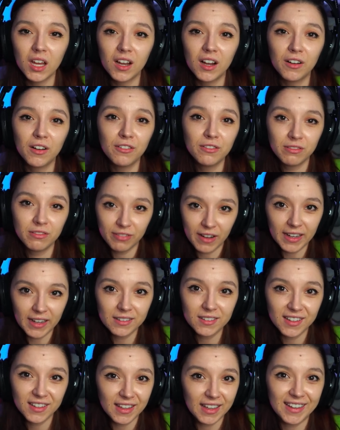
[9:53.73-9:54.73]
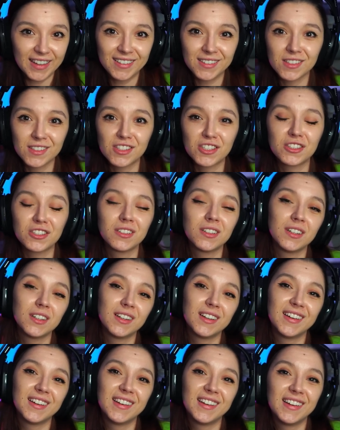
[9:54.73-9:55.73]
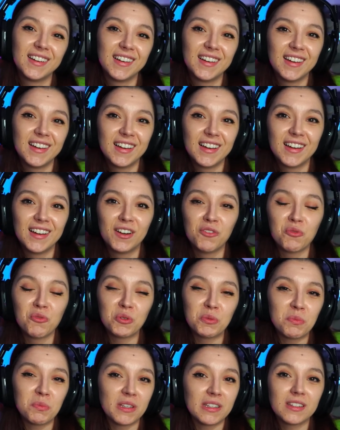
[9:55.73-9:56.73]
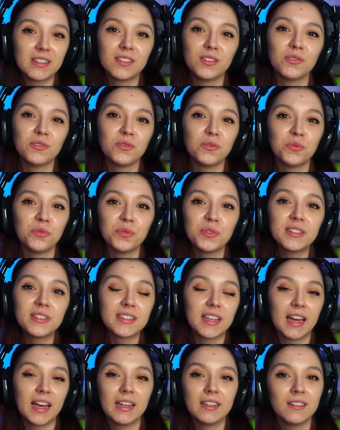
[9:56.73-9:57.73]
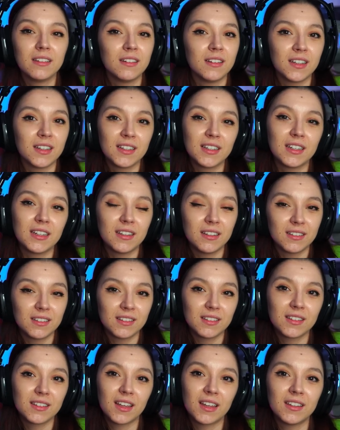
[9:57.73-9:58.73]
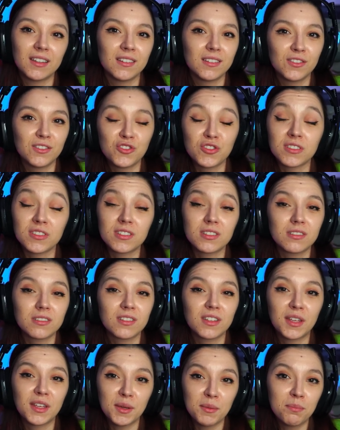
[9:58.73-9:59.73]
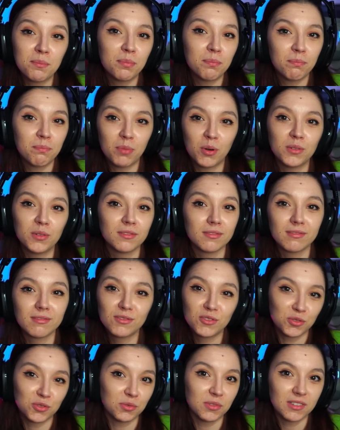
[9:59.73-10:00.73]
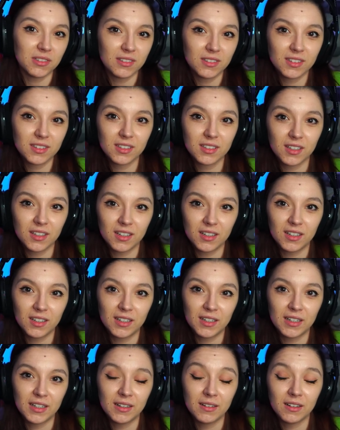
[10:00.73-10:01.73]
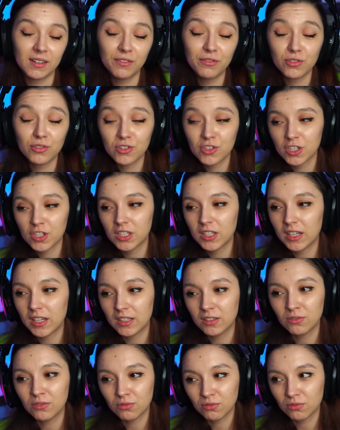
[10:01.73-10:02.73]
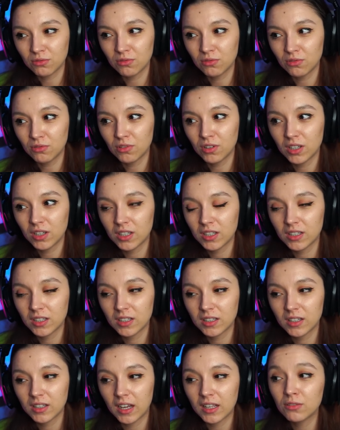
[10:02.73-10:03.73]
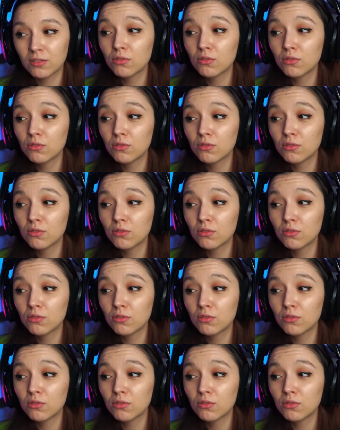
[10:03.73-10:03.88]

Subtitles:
fight against what makes you sad and angry, and just keep on through it. Unfortunately, I do I don't know